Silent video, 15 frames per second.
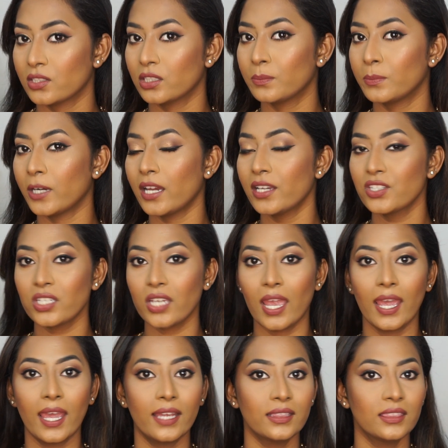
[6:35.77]
So the brush
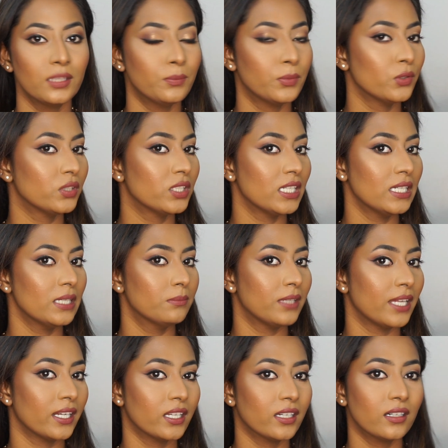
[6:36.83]
and the beauty
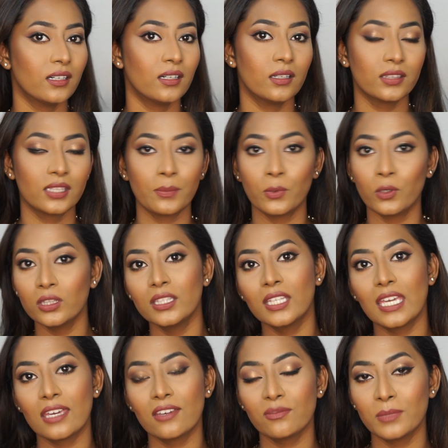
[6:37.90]
blender, they
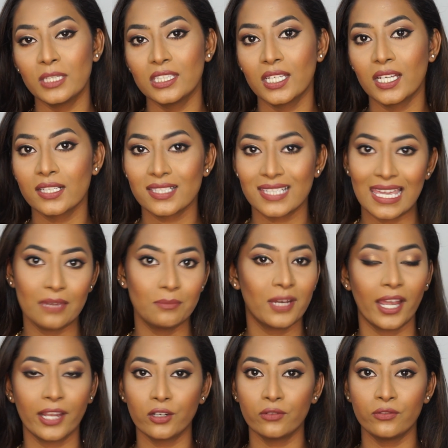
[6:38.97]
both gave me the same
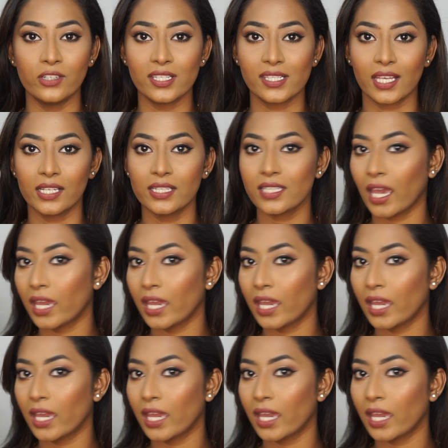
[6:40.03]
kind of result.